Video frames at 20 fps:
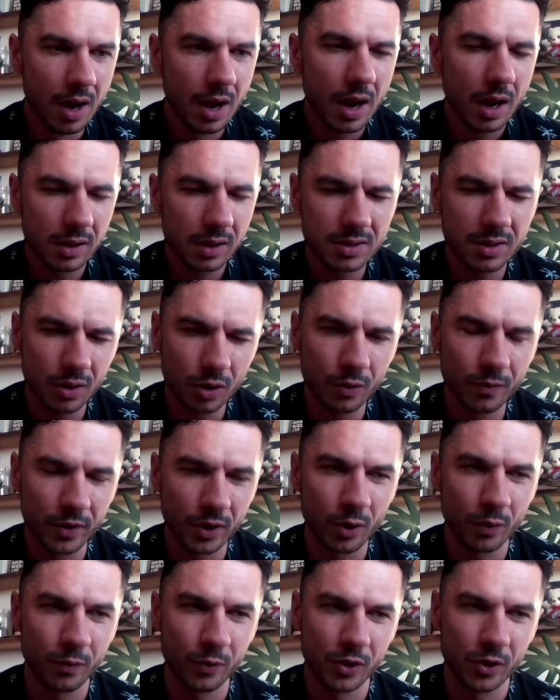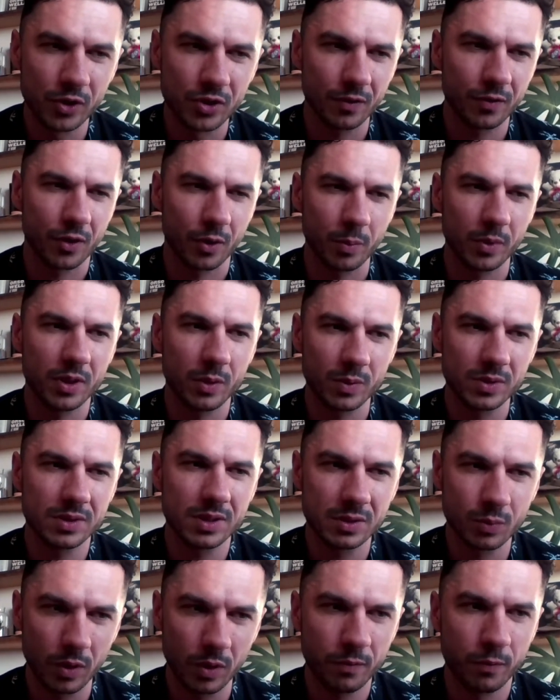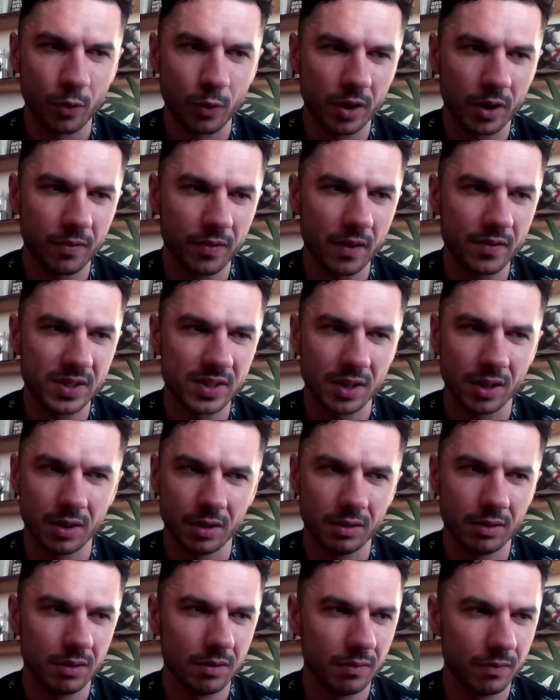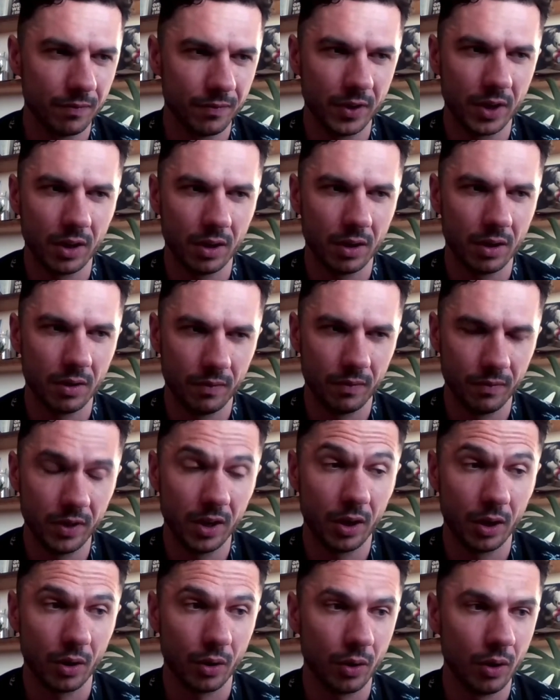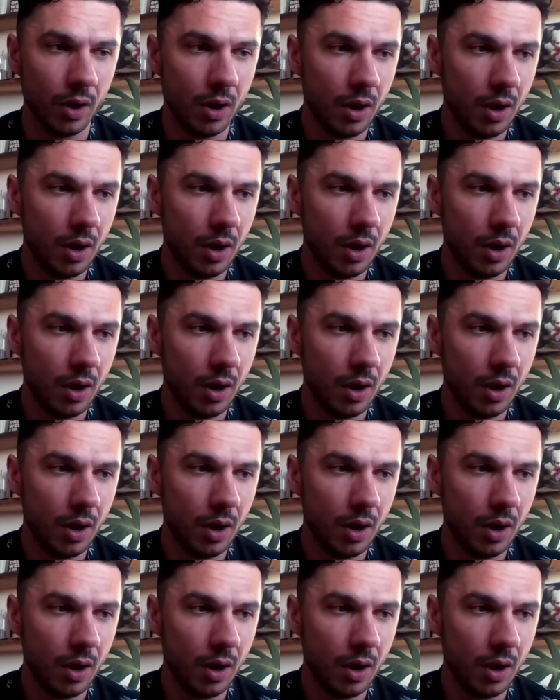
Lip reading: And there's a lot of video footage of her, but there was this 145-second video